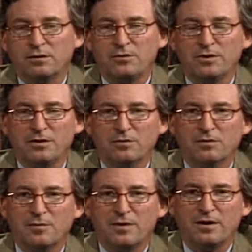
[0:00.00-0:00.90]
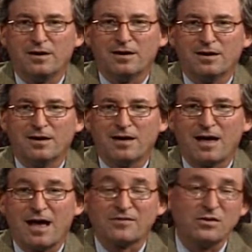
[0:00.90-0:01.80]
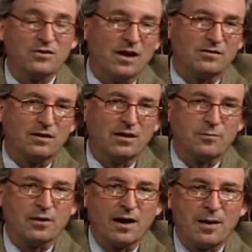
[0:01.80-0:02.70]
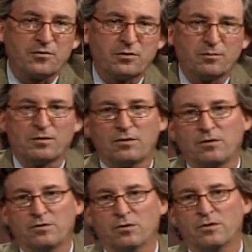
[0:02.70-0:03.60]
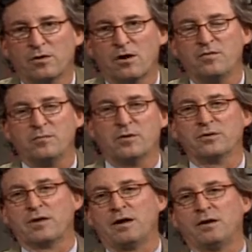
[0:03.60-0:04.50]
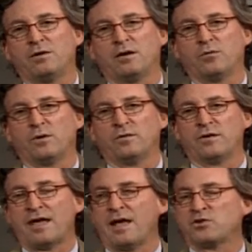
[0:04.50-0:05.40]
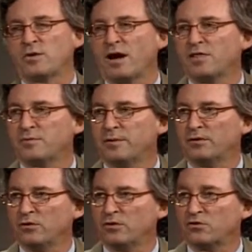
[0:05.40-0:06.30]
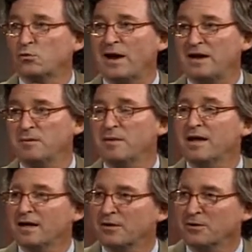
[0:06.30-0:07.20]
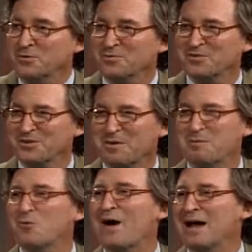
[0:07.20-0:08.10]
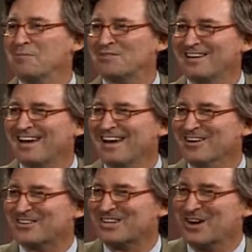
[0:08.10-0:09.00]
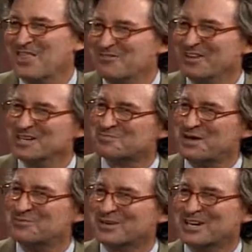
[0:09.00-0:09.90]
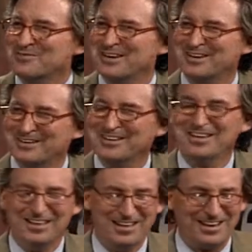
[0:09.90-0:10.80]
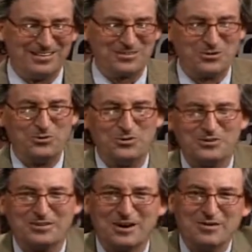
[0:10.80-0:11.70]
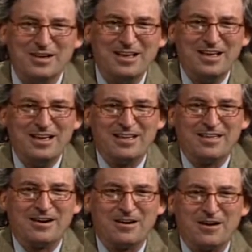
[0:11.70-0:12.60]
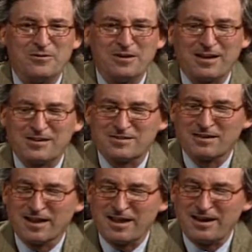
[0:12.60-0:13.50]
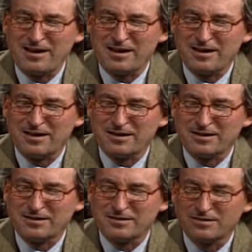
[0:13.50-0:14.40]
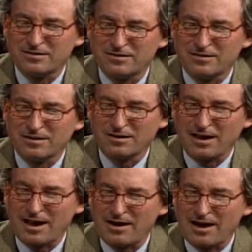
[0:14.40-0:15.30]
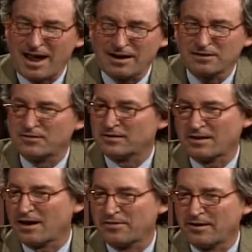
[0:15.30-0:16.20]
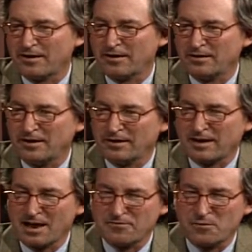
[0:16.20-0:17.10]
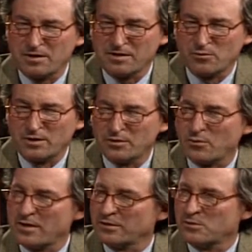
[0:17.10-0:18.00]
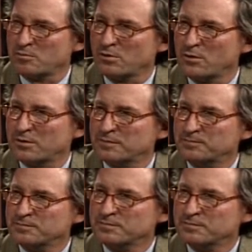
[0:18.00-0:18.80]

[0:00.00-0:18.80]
who knew? I mean, I suggested they perhaps during the Harvey Milk Day get rid of the national anthem and do It's Raining Men or maybe YMCA or something the village people come in and do in schools. So they are honoring a slain gay activist out there in California. They wonder why they're going broke.